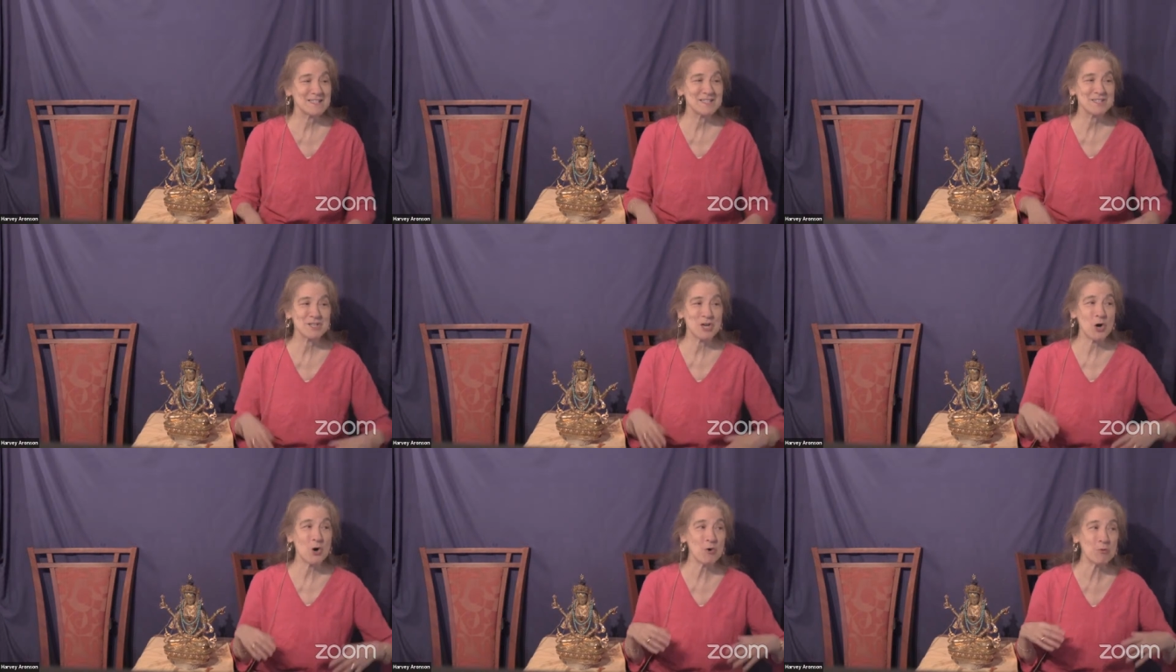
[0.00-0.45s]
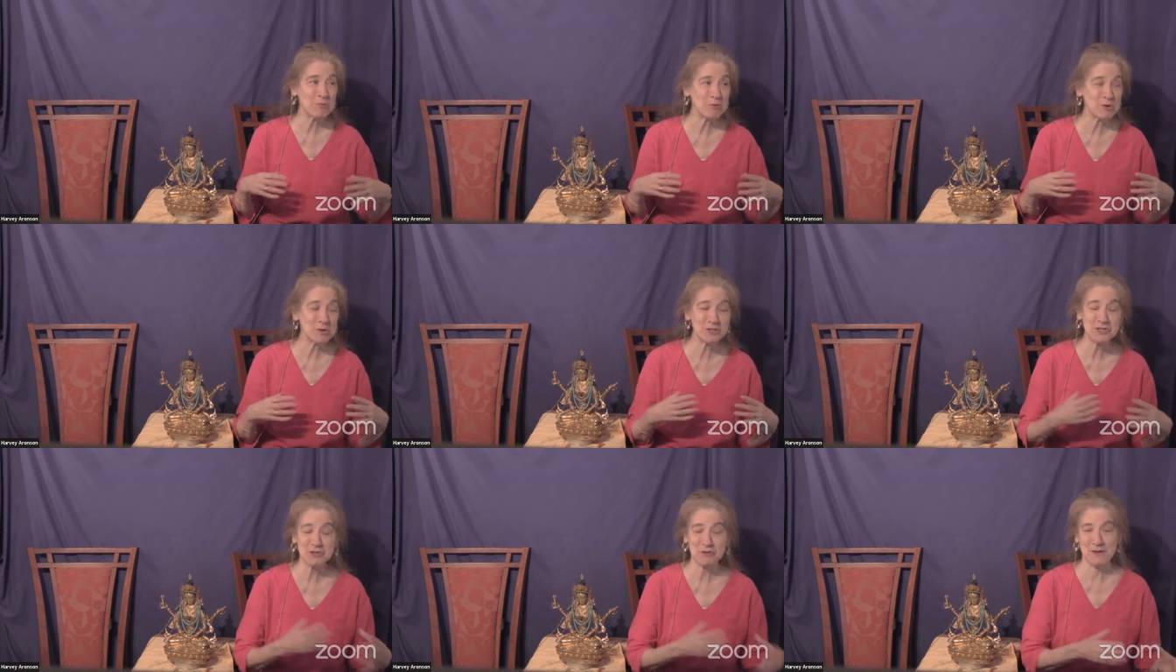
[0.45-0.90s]
don't
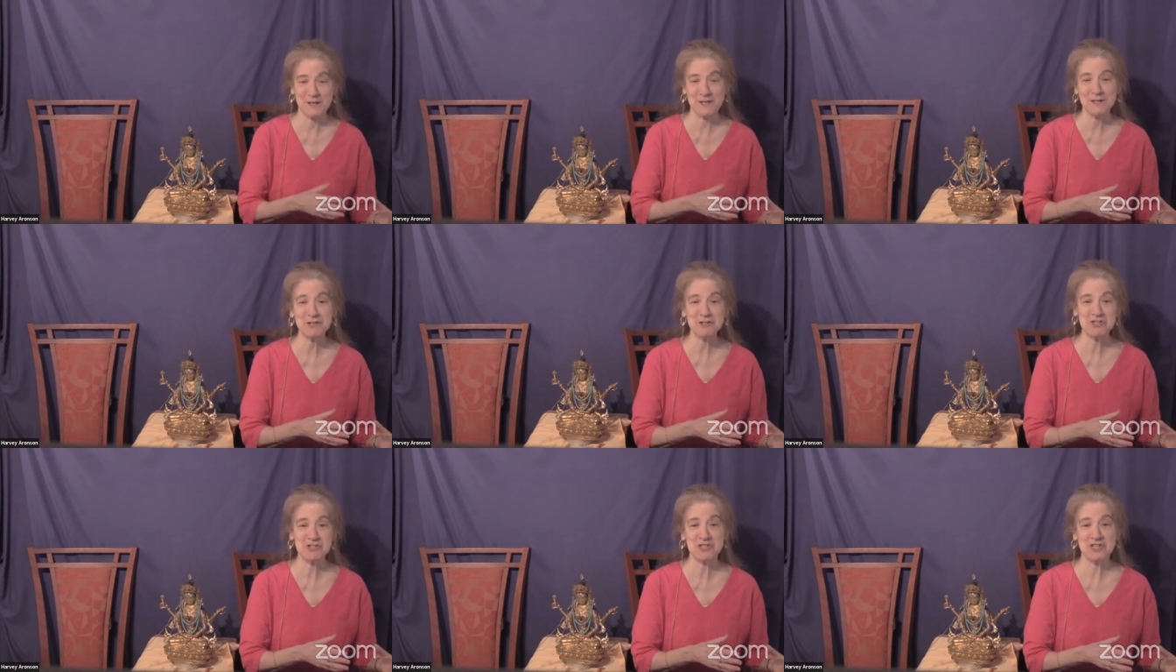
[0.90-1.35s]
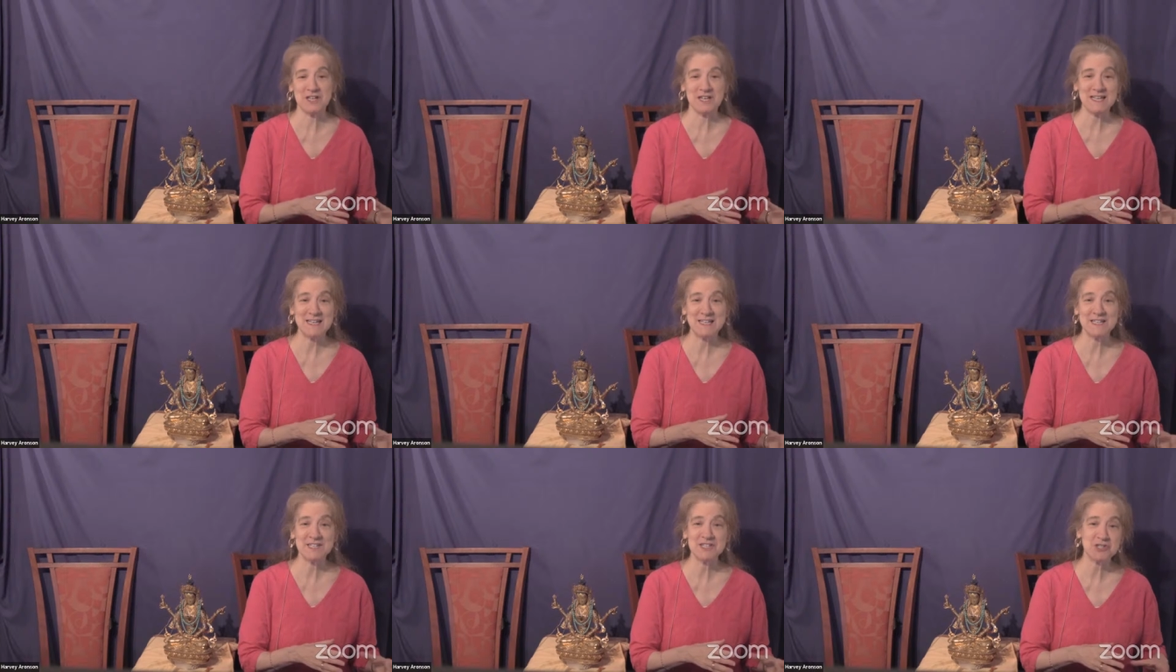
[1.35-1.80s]
put your
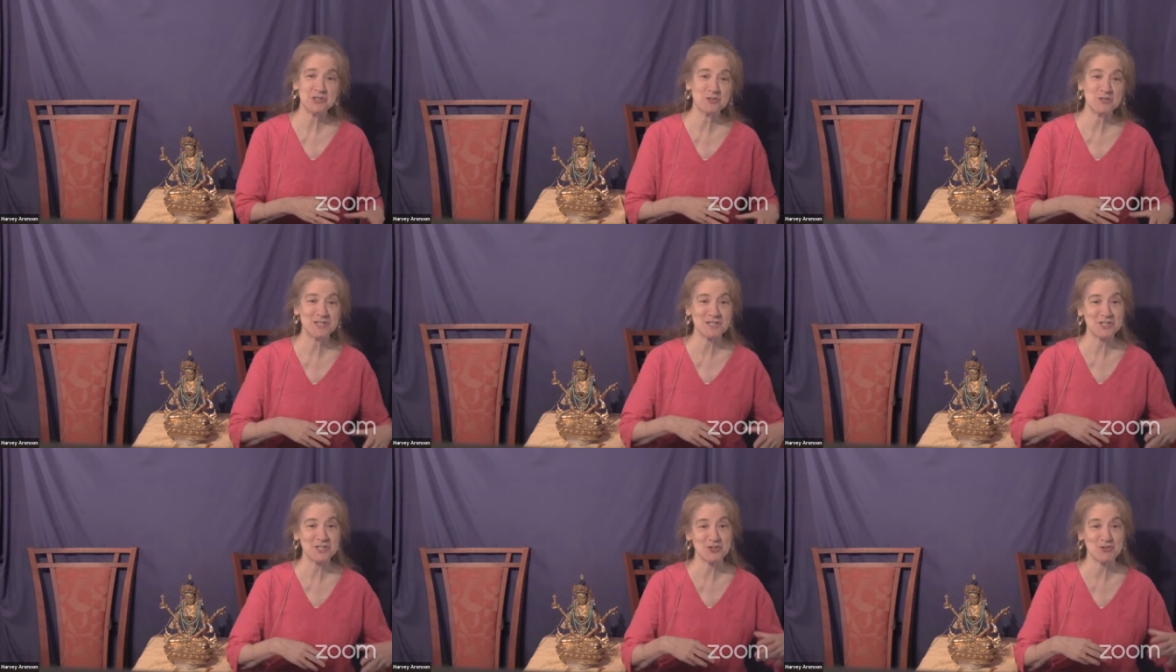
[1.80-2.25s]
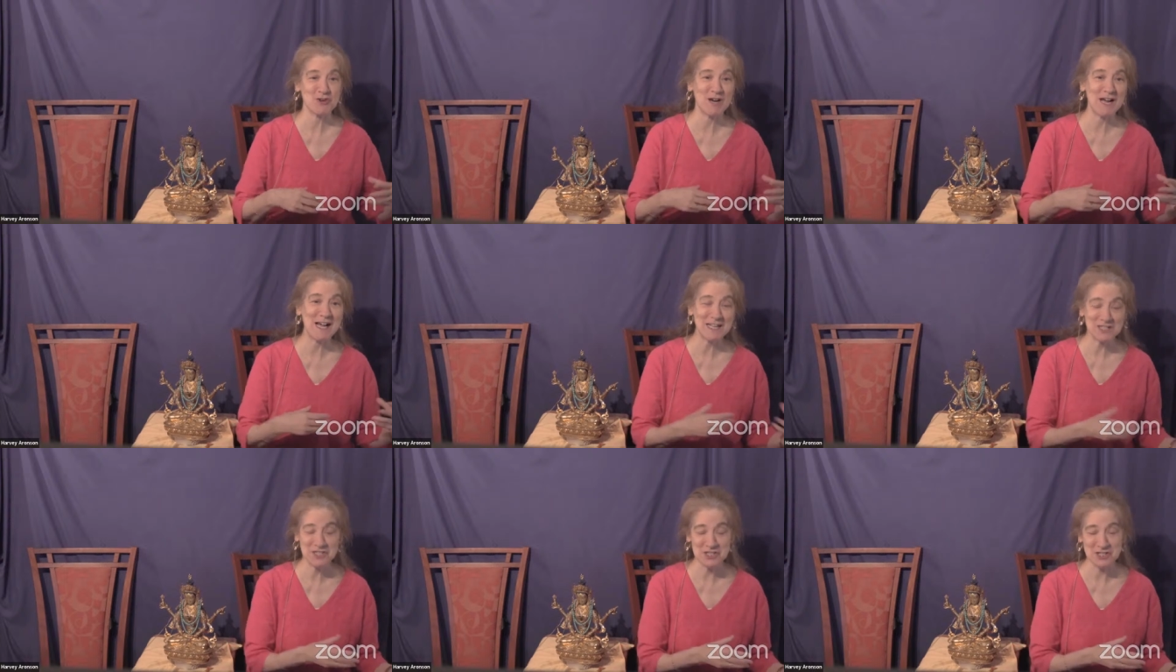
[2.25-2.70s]
energy into
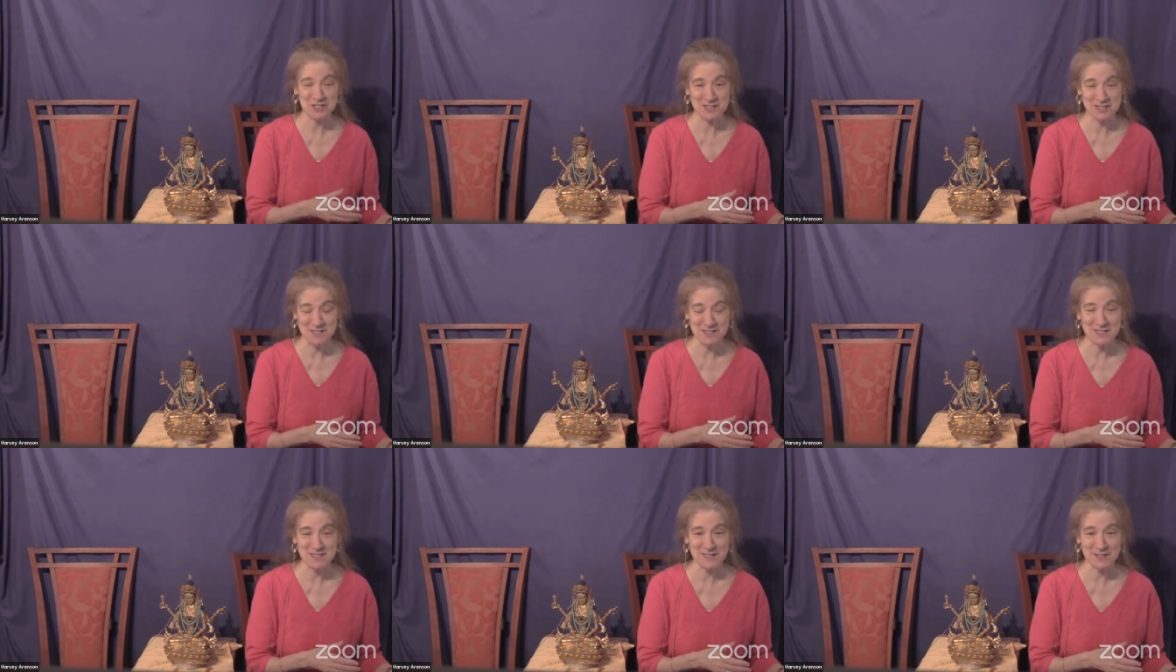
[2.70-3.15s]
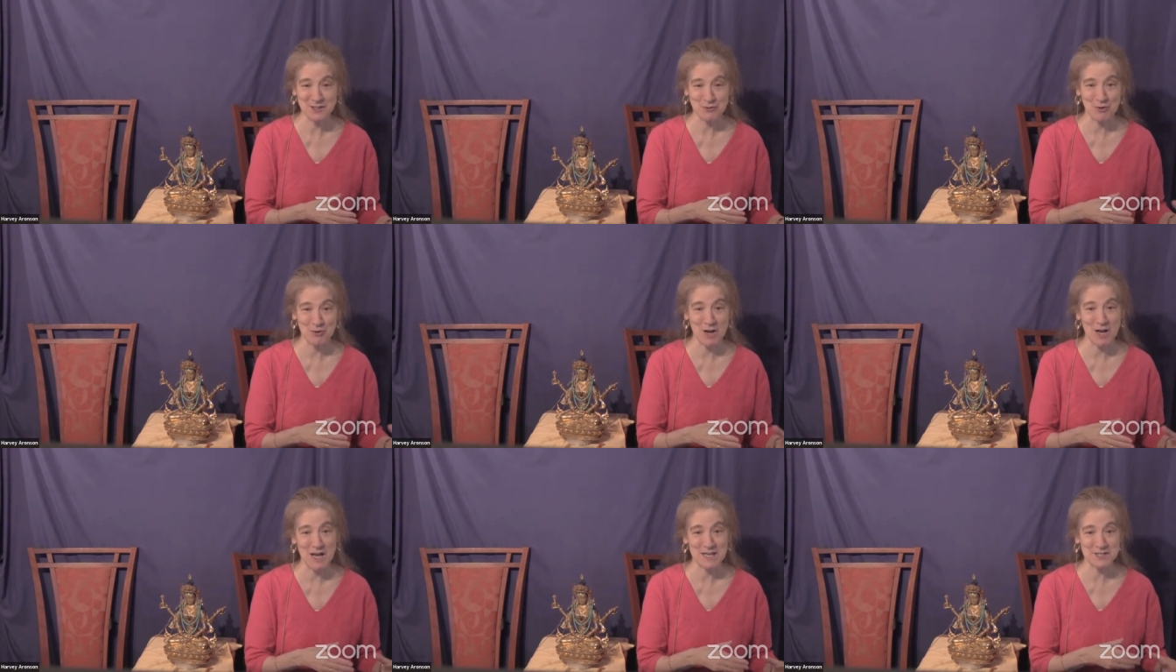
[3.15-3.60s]
distractions that
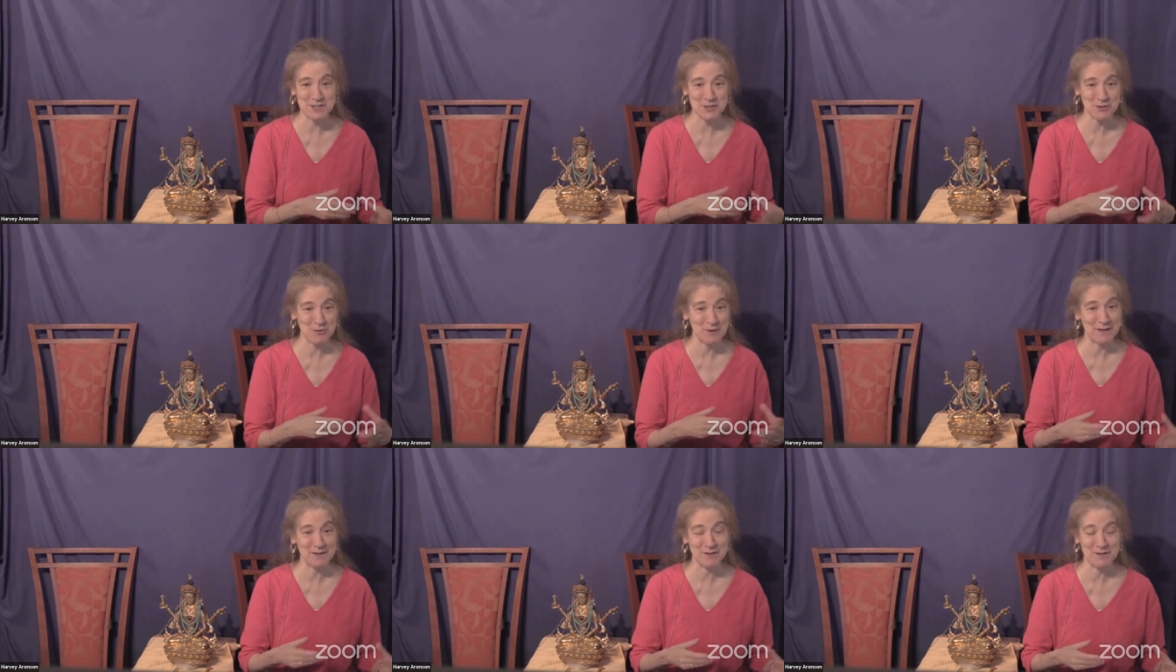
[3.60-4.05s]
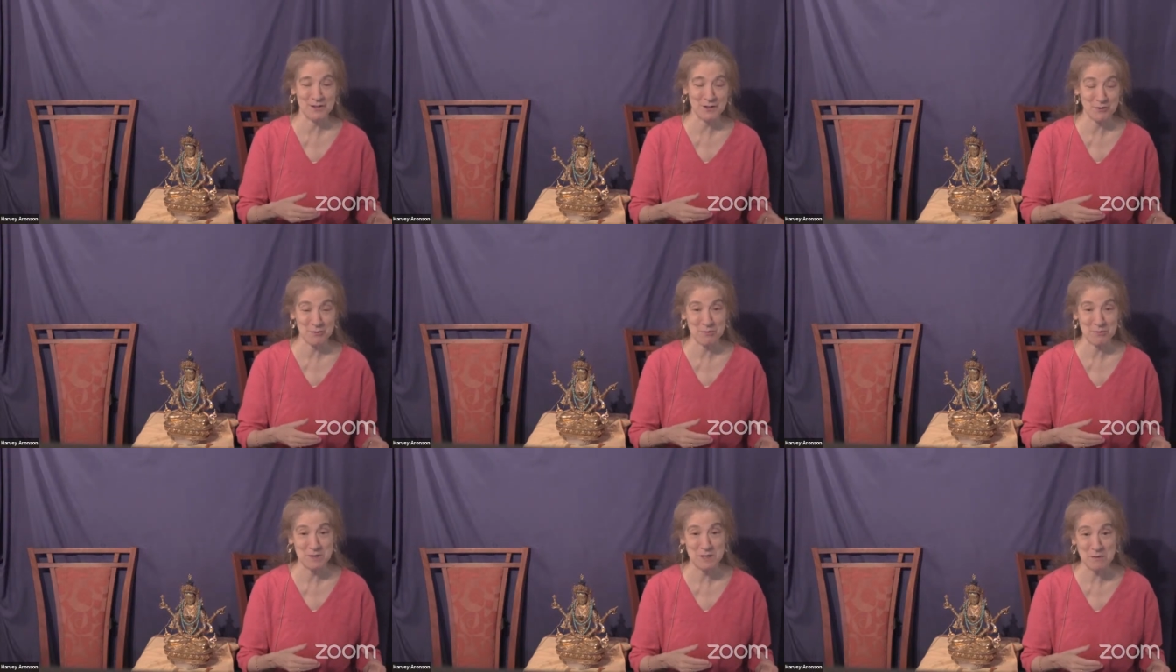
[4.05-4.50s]
arise around
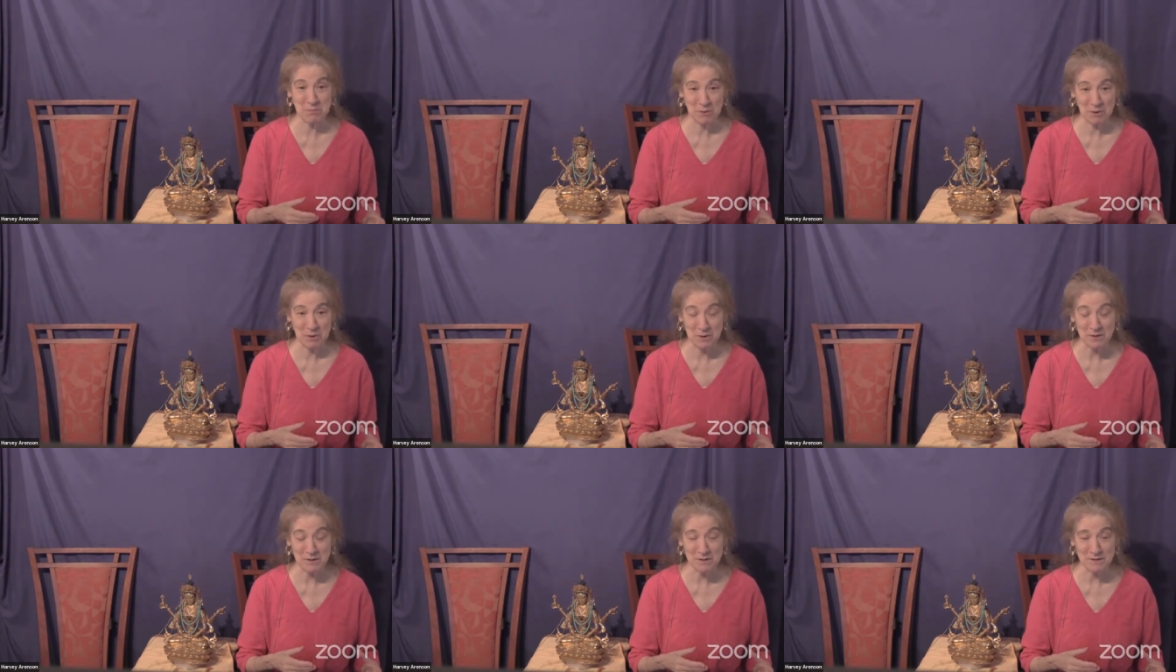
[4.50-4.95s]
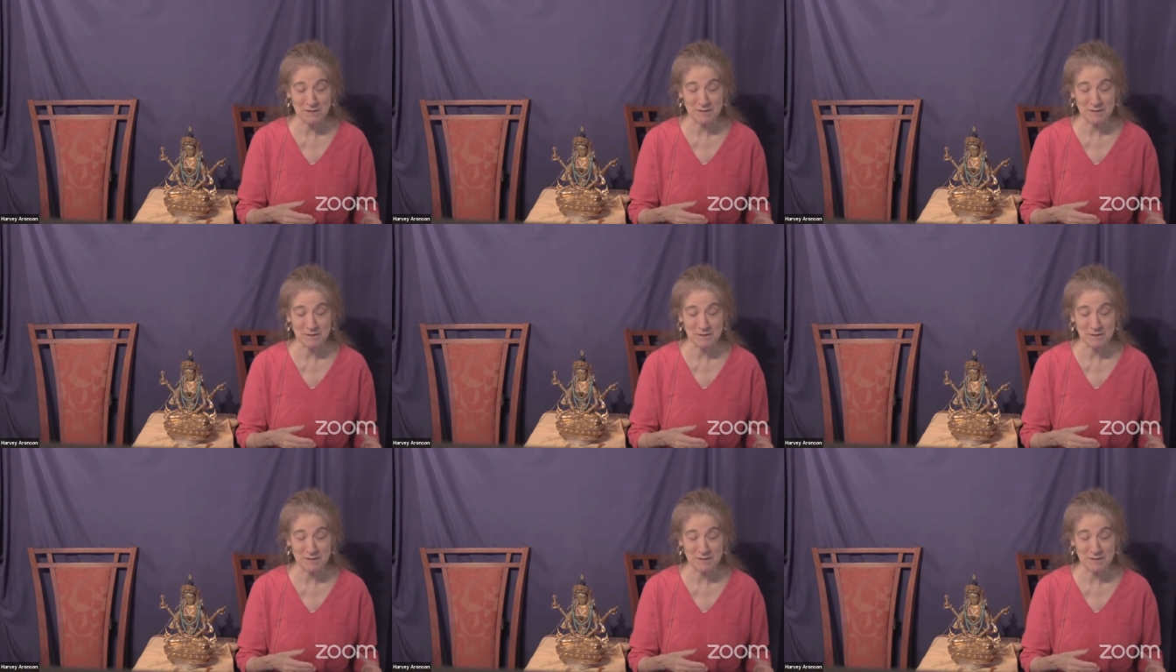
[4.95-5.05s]
other people.